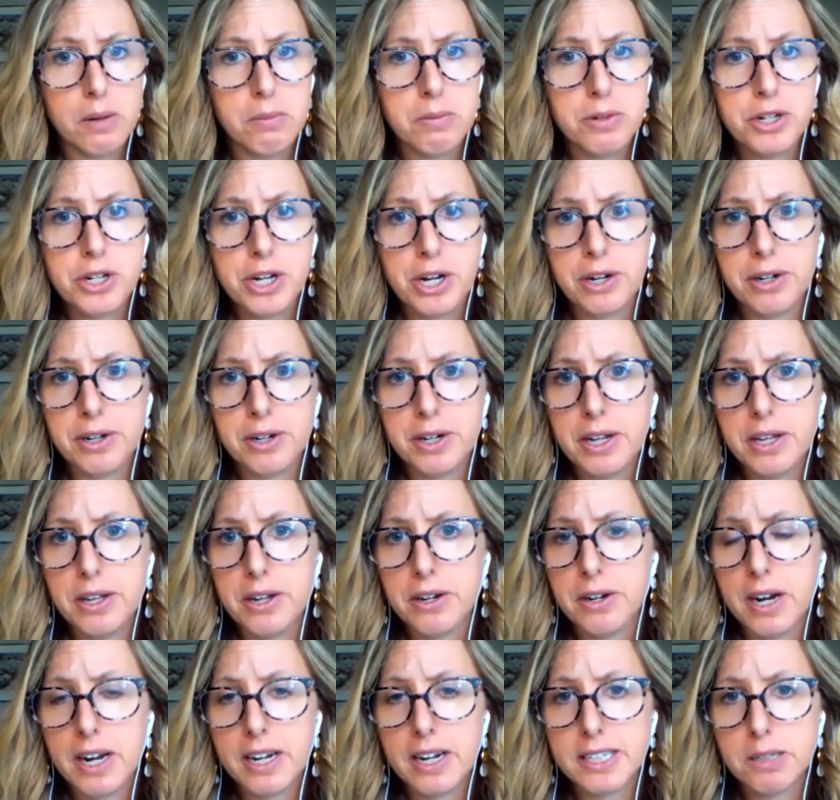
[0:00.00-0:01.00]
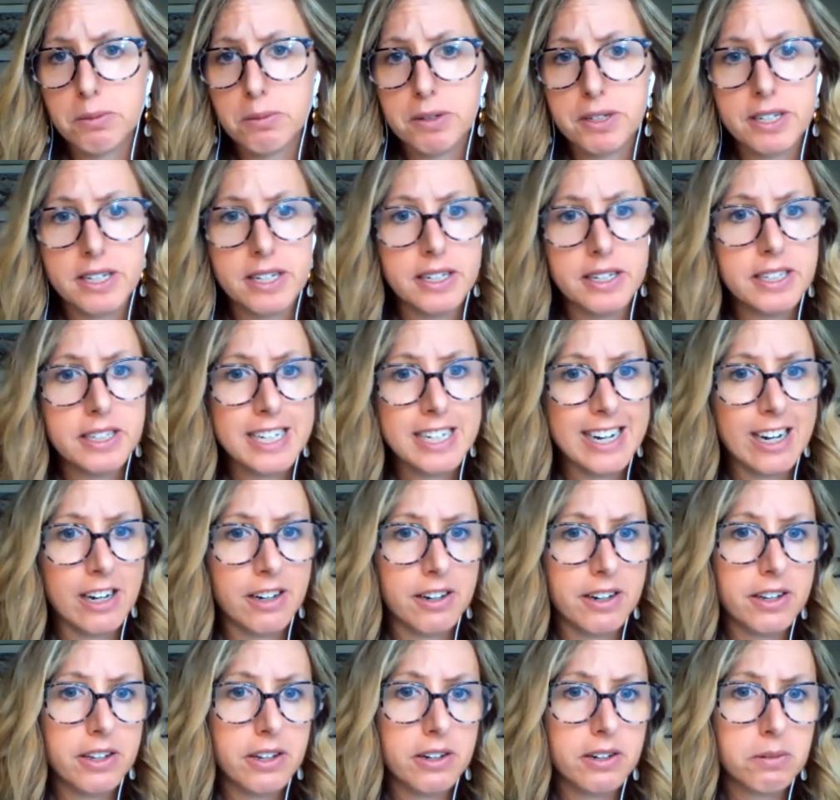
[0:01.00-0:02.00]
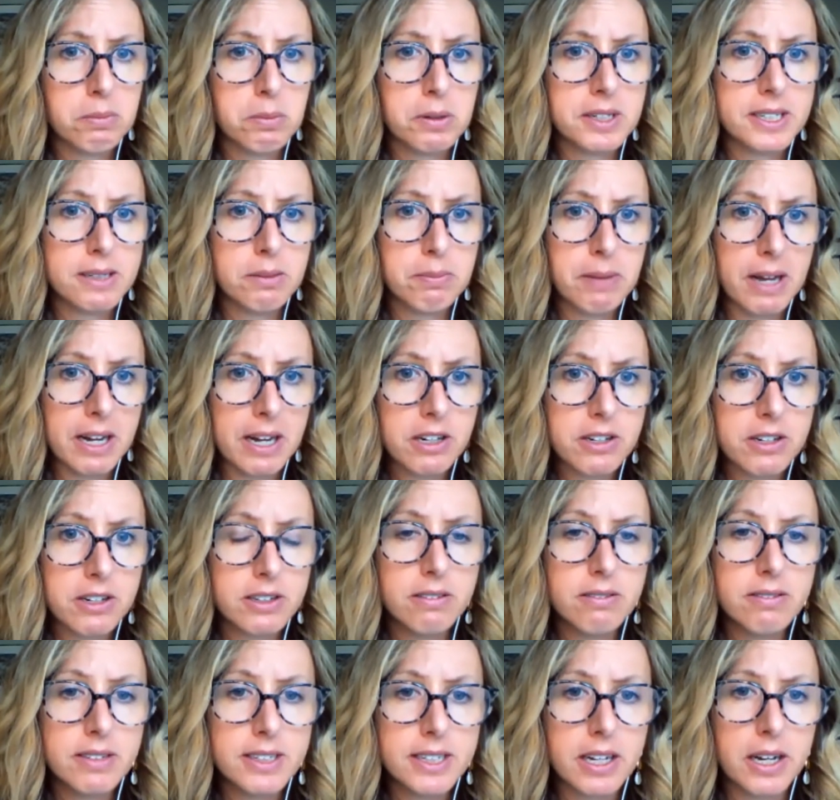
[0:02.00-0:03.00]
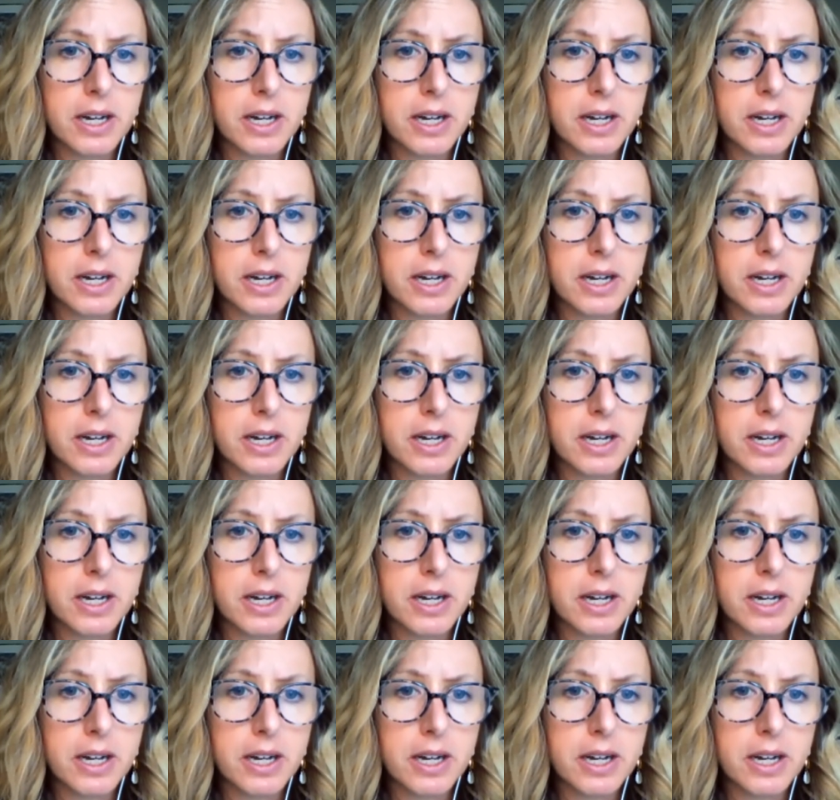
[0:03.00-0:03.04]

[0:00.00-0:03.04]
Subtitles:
sharing your expertise, sharing your perspectives.